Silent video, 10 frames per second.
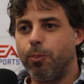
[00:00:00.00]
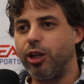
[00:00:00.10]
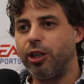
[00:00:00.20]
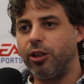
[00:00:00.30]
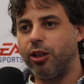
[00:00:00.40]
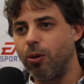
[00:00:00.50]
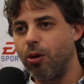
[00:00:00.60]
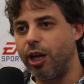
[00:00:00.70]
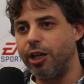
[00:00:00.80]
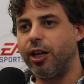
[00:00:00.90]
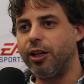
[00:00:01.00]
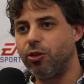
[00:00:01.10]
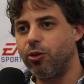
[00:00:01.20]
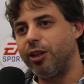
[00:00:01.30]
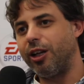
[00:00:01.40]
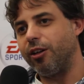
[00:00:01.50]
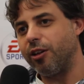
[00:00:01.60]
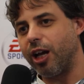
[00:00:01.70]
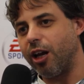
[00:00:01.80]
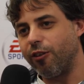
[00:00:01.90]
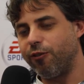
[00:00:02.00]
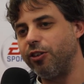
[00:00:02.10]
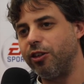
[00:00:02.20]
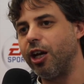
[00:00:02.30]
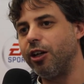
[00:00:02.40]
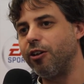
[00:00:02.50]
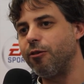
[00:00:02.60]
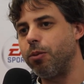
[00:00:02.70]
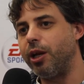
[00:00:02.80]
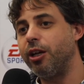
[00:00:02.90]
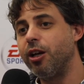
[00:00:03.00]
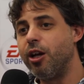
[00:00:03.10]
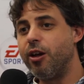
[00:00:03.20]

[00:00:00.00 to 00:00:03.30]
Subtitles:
protecting the ball like that, so that kind of physicality of play.